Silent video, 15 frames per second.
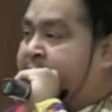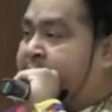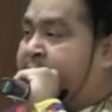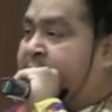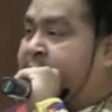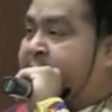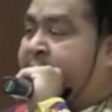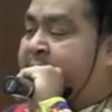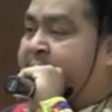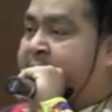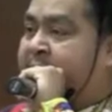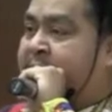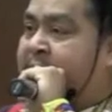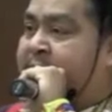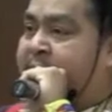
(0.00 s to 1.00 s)
a little
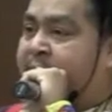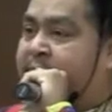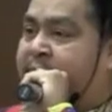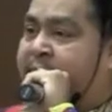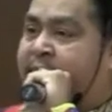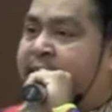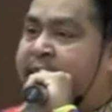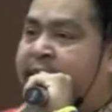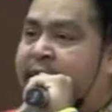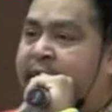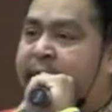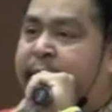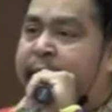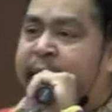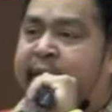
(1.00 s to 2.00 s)
over
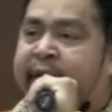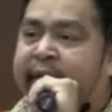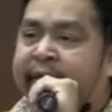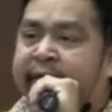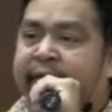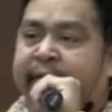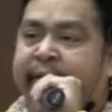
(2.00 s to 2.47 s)
a month.